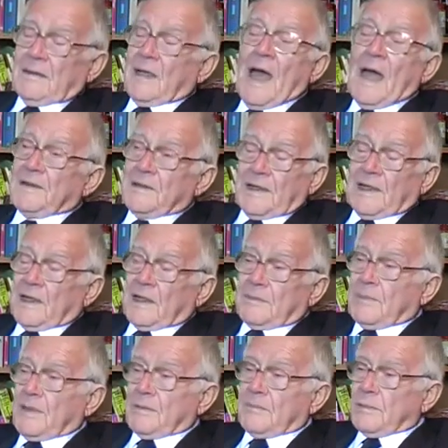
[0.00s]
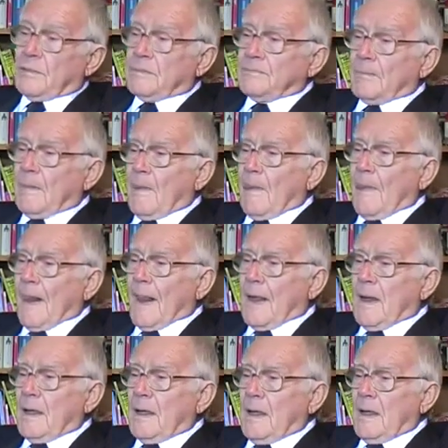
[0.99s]
and killing people.
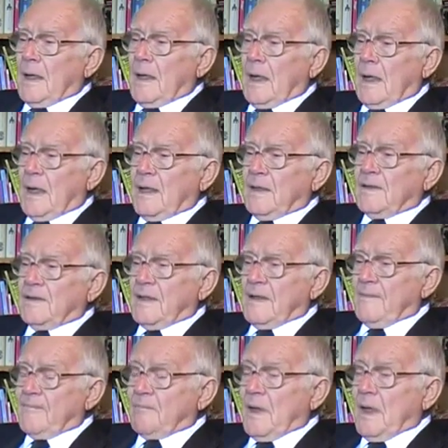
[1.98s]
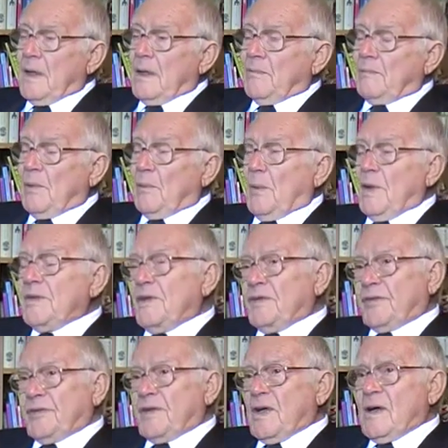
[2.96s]
And but when
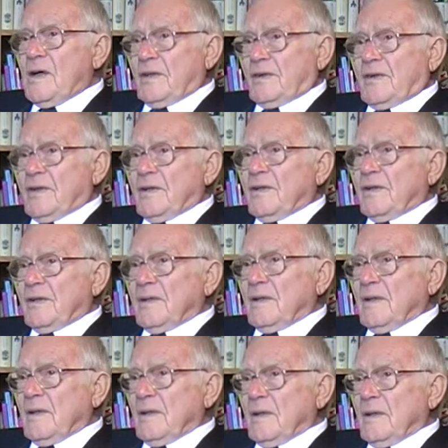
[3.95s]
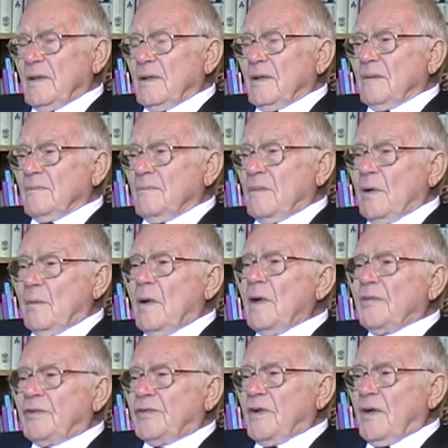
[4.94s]
this started, my
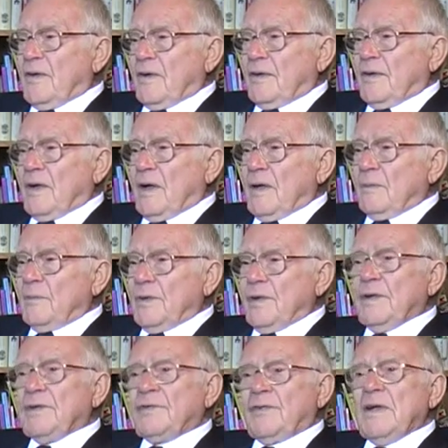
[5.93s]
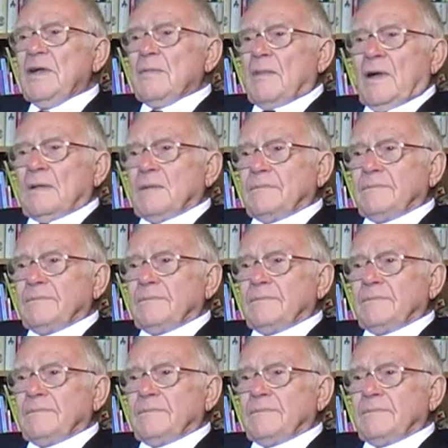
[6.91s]
wife Sarah and I were in a cinema.